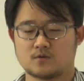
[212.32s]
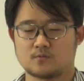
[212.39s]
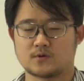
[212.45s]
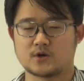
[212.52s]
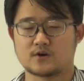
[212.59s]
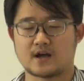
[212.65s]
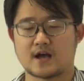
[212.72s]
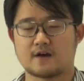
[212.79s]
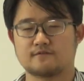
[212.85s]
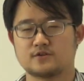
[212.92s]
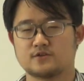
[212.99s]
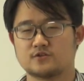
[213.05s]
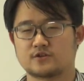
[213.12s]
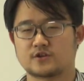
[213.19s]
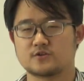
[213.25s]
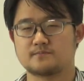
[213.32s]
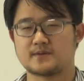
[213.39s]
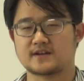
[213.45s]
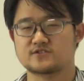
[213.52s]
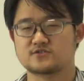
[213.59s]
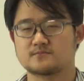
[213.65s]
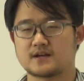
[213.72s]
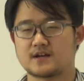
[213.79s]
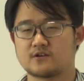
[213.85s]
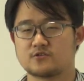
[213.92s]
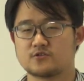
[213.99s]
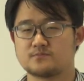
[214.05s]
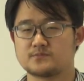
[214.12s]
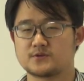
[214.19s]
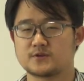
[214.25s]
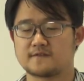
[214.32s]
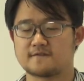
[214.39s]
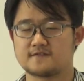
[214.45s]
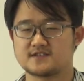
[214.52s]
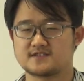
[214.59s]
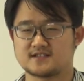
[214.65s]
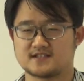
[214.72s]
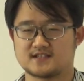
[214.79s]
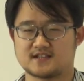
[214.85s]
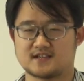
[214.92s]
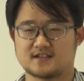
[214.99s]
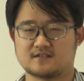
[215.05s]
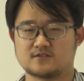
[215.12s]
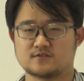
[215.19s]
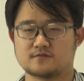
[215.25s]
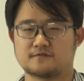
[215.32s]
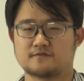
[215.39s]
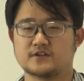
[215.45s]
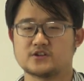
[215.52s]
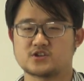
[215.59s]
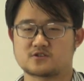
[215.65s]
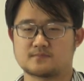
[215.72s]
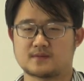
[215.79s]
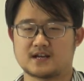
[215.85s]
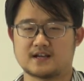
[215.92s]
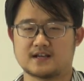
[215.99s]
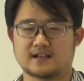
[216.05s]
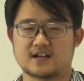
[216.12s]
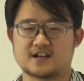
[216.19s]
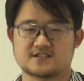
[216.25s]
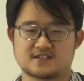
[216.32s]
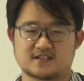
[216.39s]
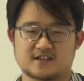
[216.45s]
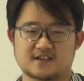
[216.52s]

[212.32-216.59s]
Well, I will go back to my home university to finish my last